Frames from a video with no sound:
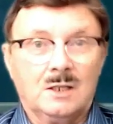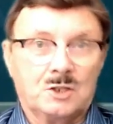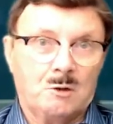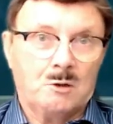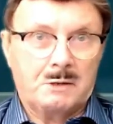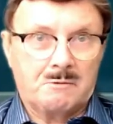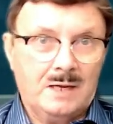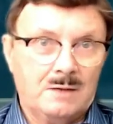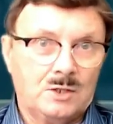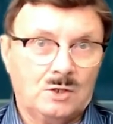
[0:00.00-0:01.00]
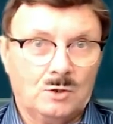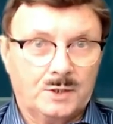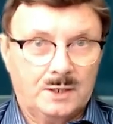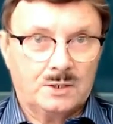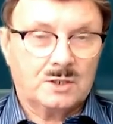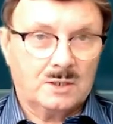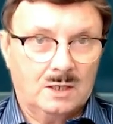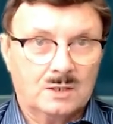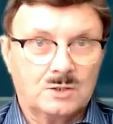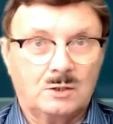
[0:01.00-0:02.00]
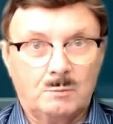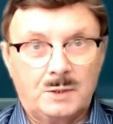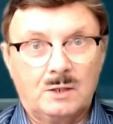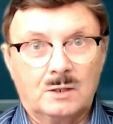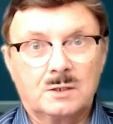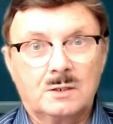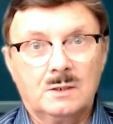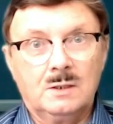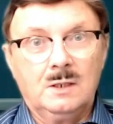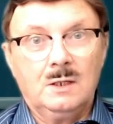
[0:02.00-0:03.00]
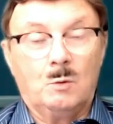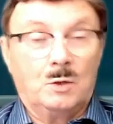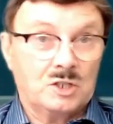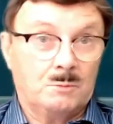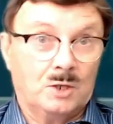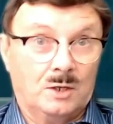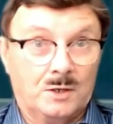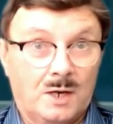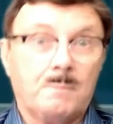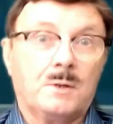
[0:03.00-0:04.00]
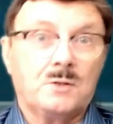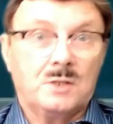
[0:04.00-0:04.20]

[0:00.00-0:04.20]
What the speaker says: So we ran the audience until when someone got a number,